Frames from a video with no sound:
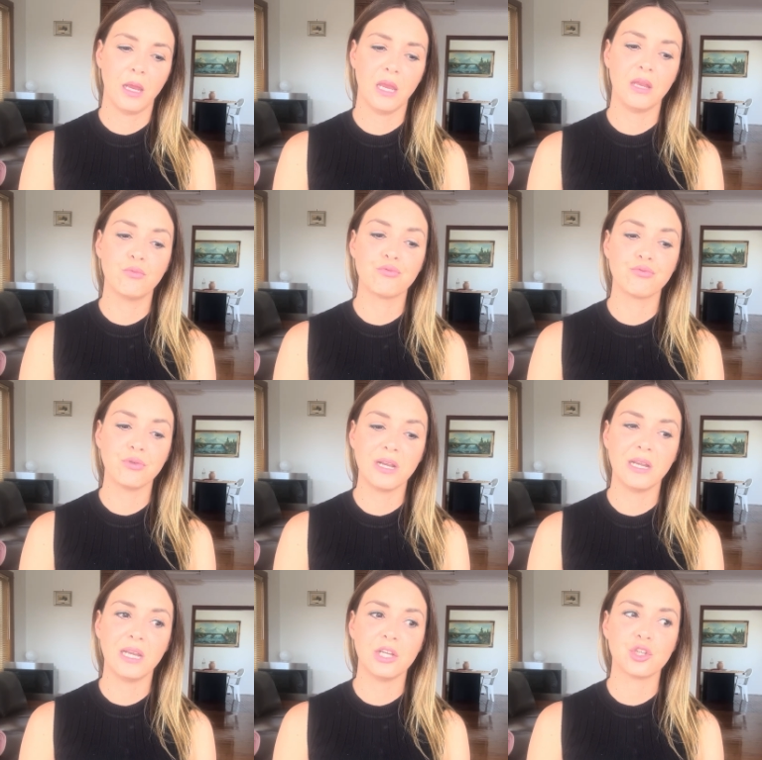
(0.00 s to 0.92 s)
it
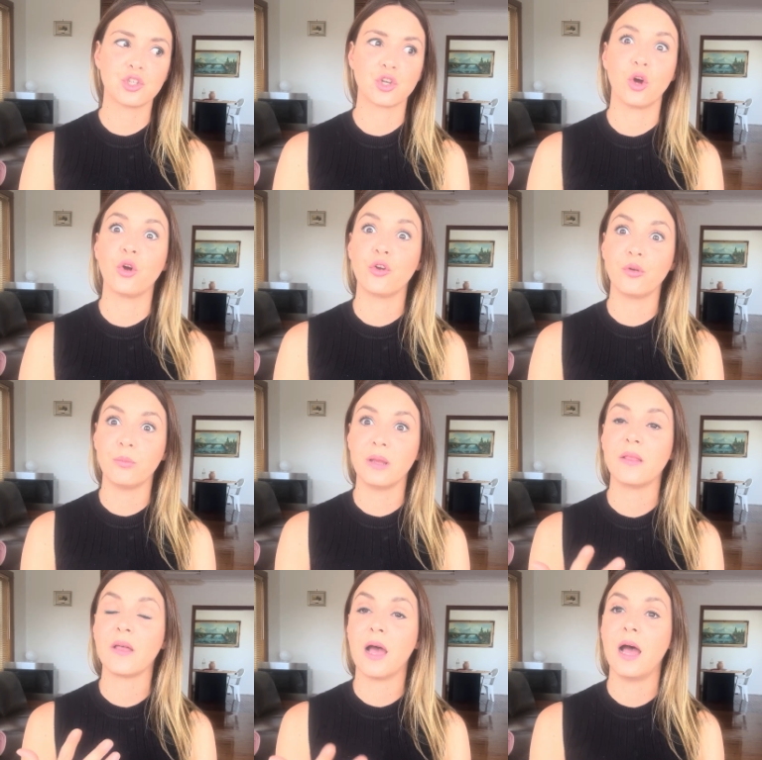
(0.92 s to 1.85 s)
really showed
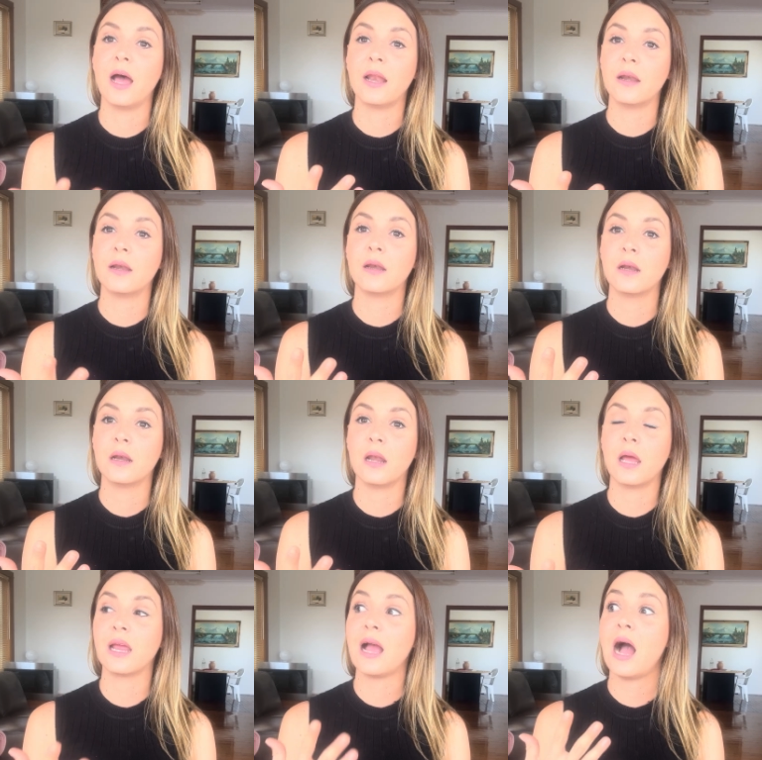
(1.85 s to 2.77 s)
me that,
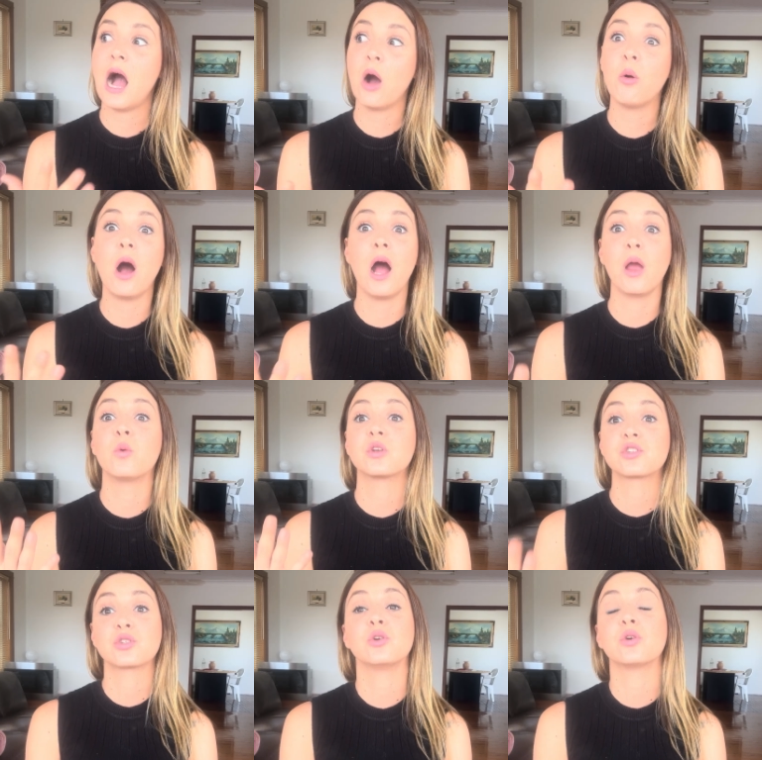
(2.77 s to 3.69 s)
like how I
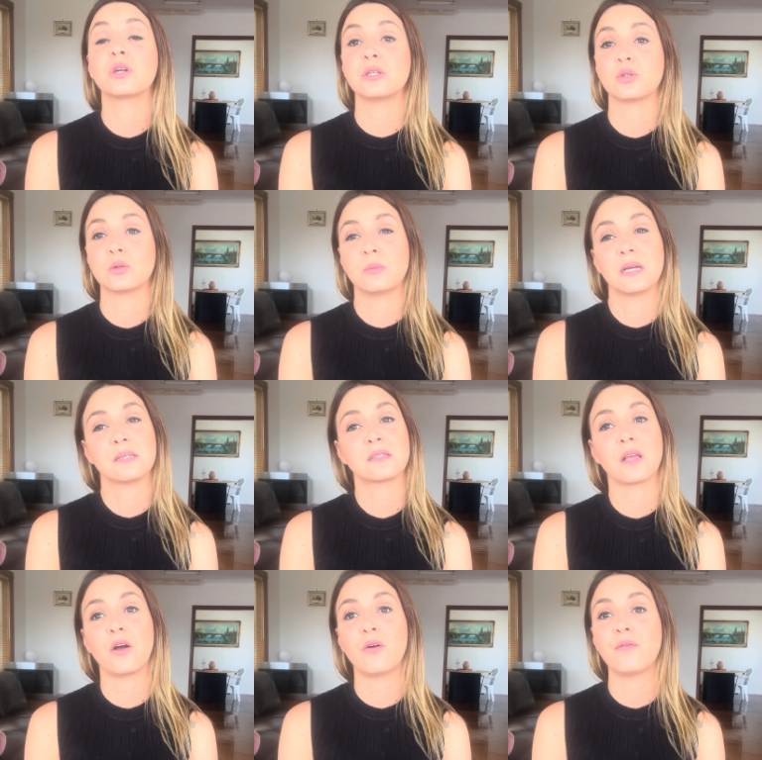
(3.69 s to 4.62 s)
was talking to
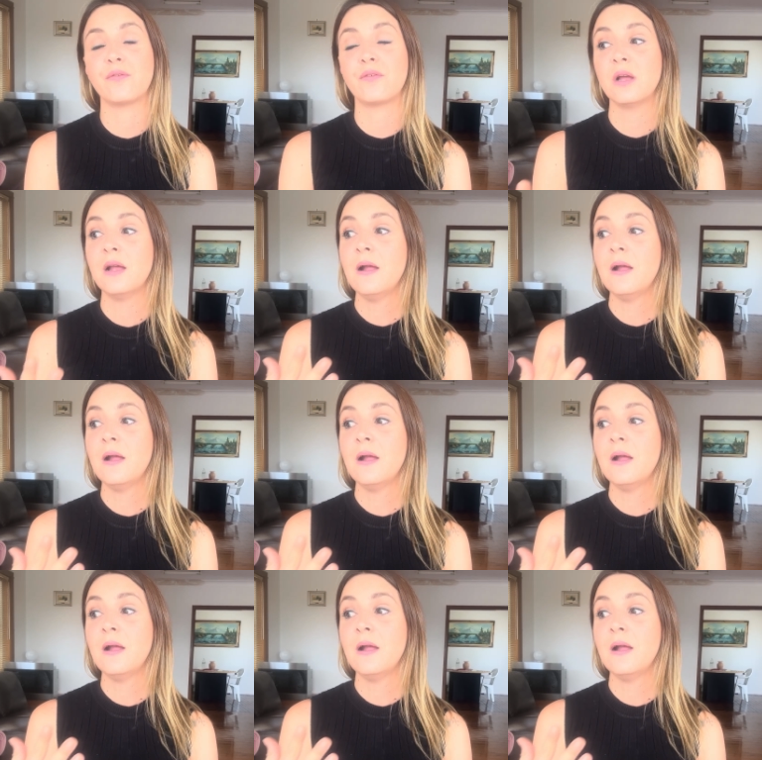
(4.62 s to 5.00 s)
myself,